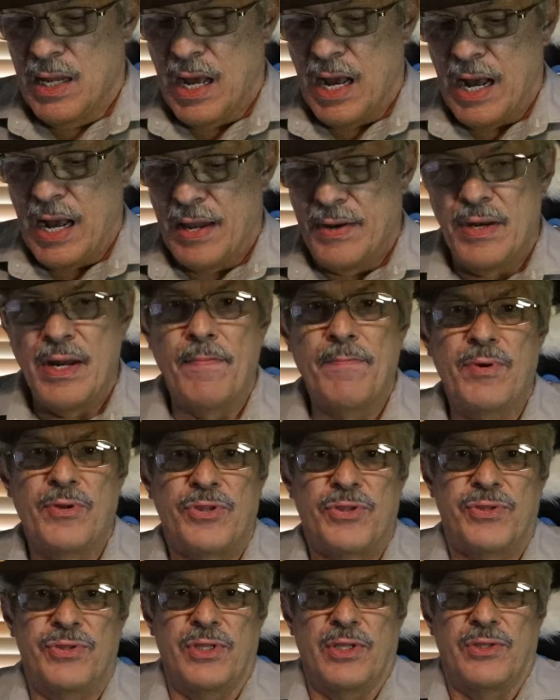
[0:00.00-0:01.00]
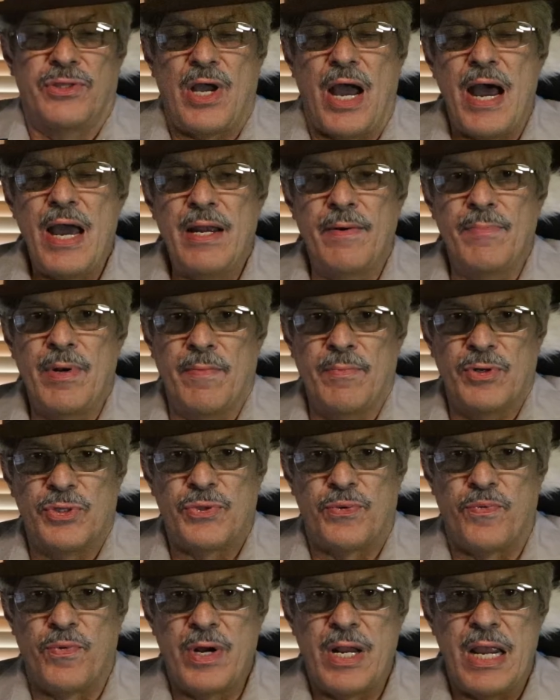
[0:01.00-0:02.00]
Uh, number th the item number
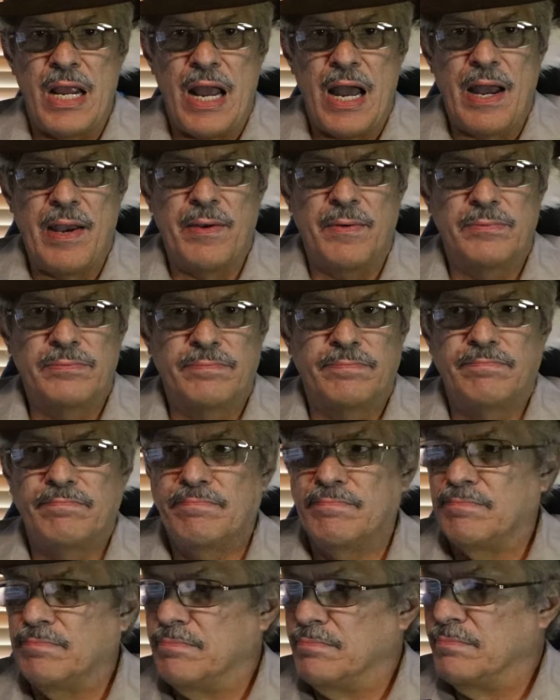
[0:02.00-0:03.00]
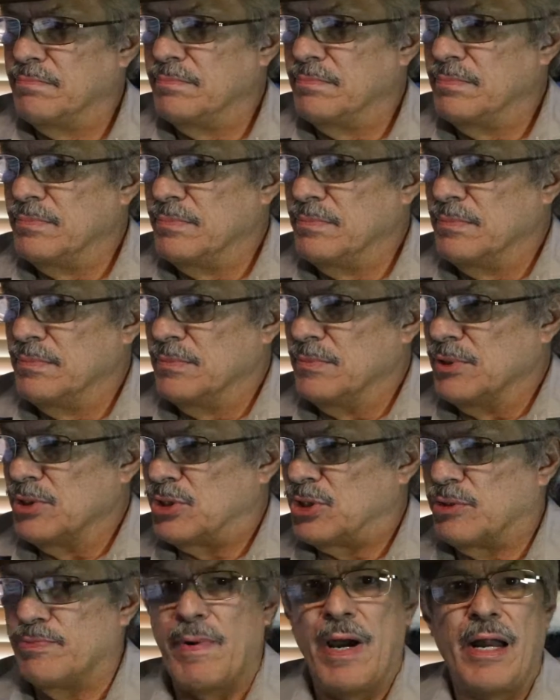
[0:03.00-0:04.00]
three, I
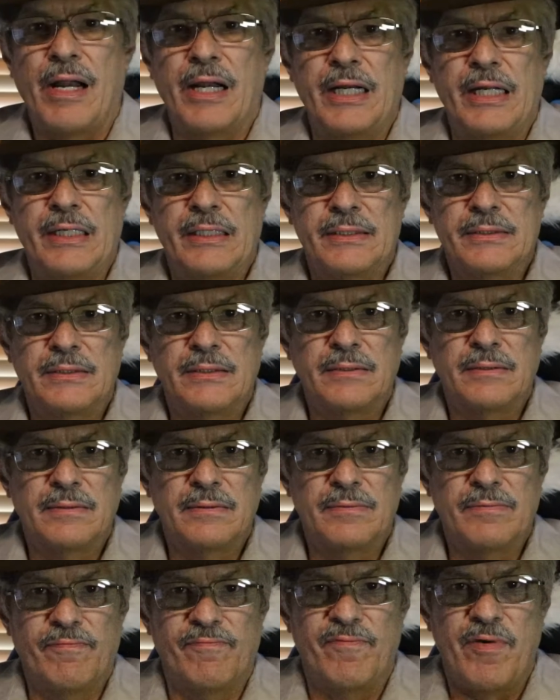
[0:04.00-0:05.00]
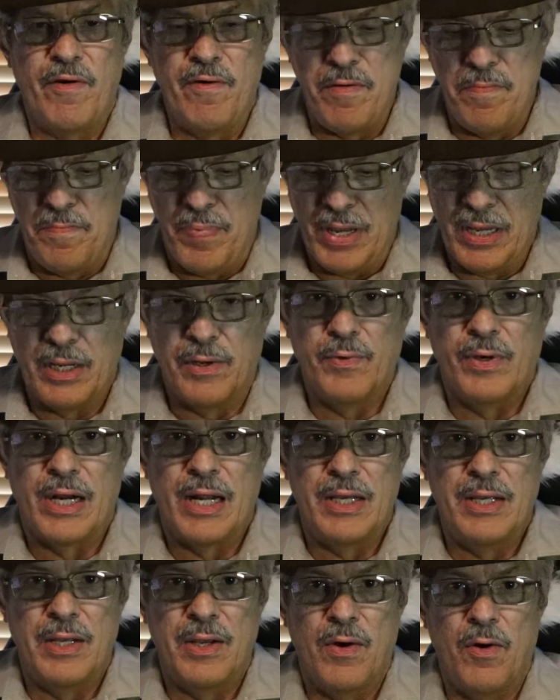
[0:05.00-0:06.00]
was smiling very big when
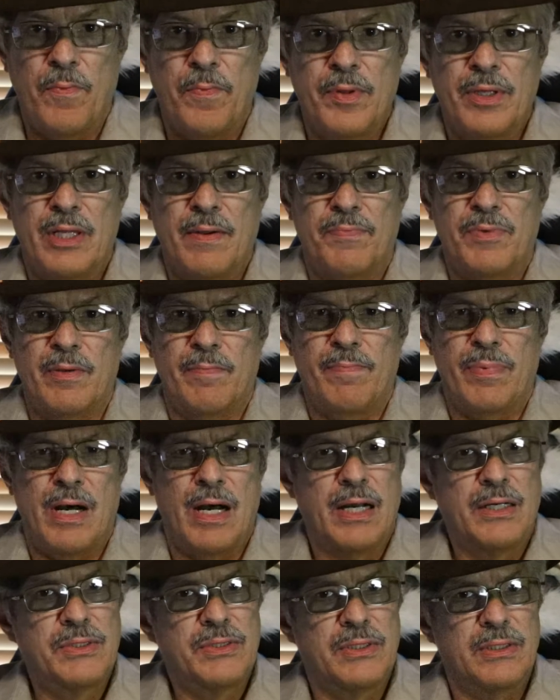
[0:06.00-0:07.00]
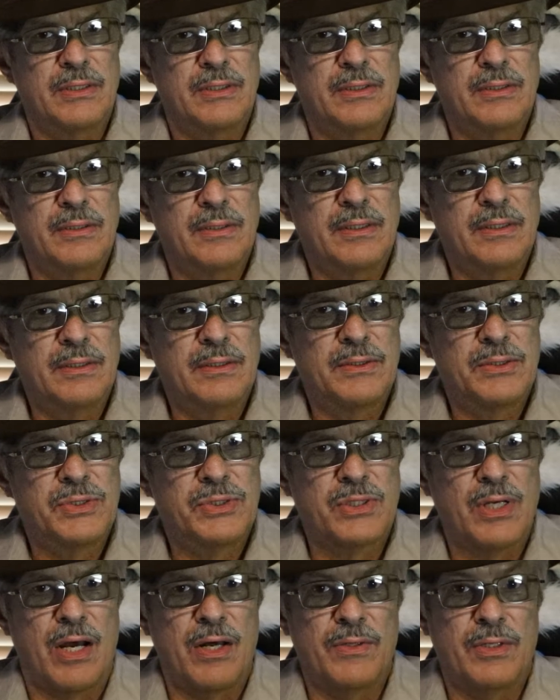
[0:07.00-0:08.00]
I opened up the box and
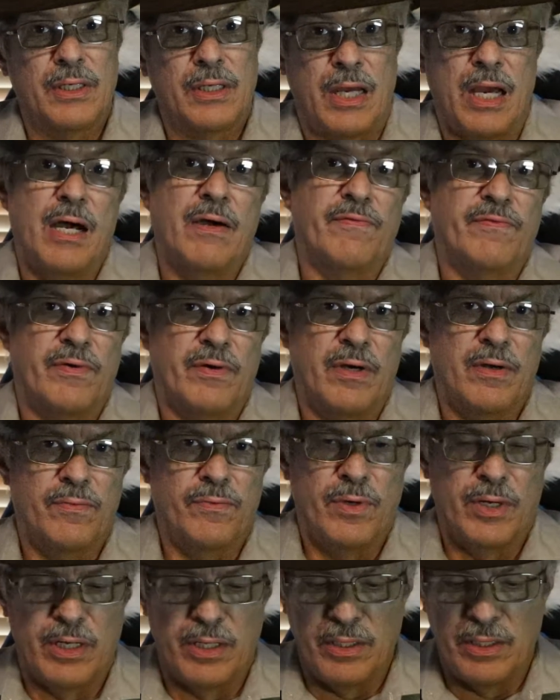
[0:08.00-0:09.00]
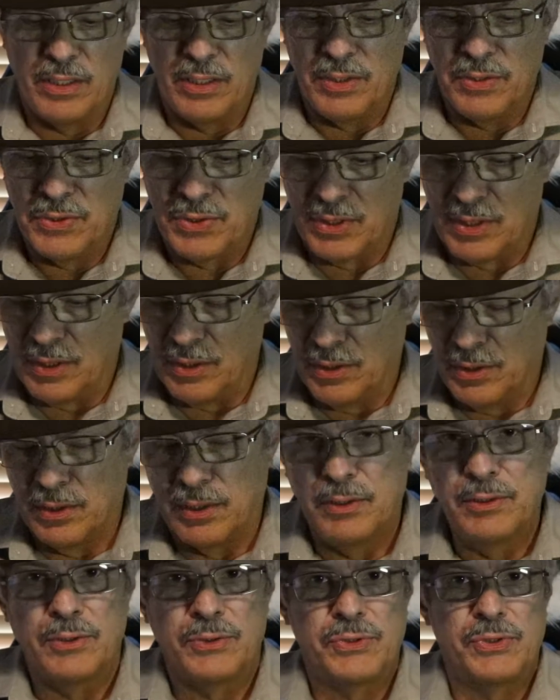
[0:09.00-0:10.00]
saw the cover of one of these, and
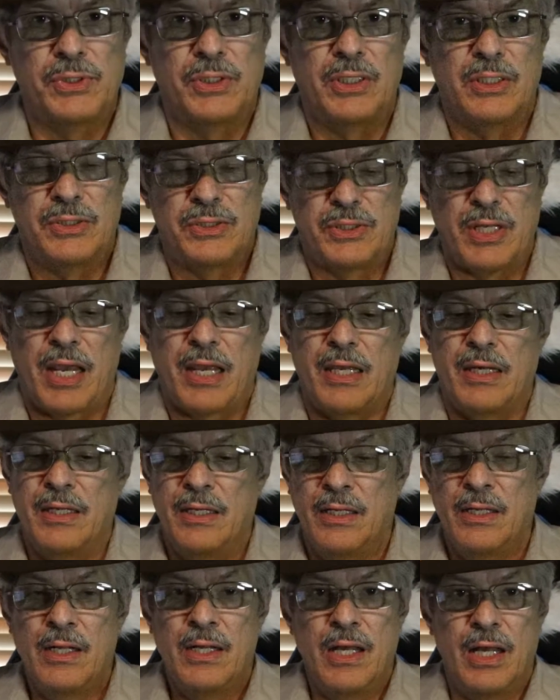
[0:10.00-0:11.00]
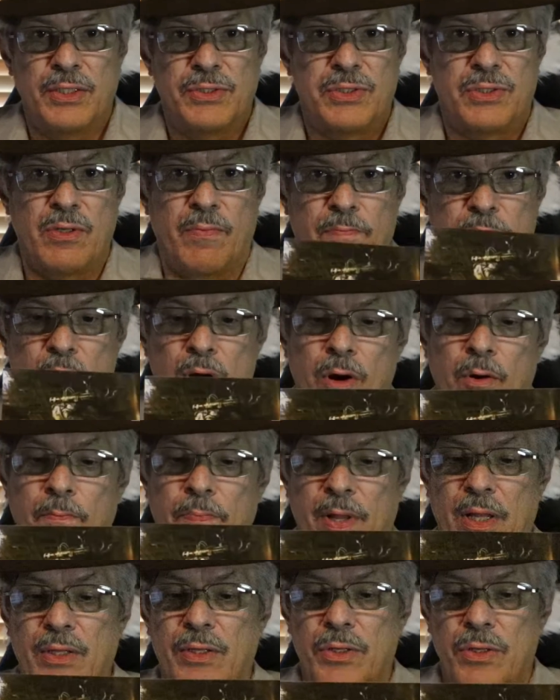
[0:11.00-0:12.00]
you'll see in a second. It's the
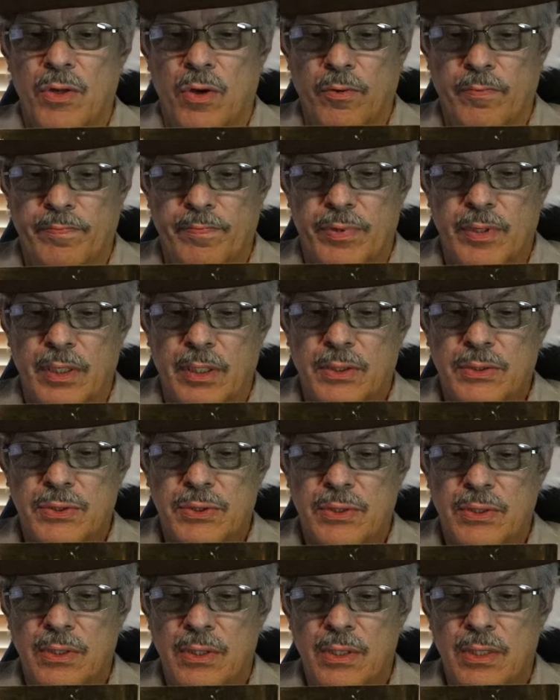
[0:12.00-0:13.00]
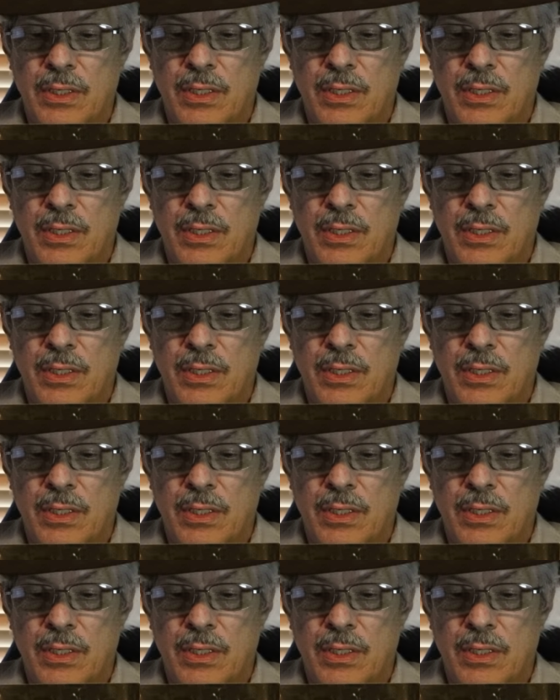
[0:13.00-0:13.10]
Pulp Notebooks.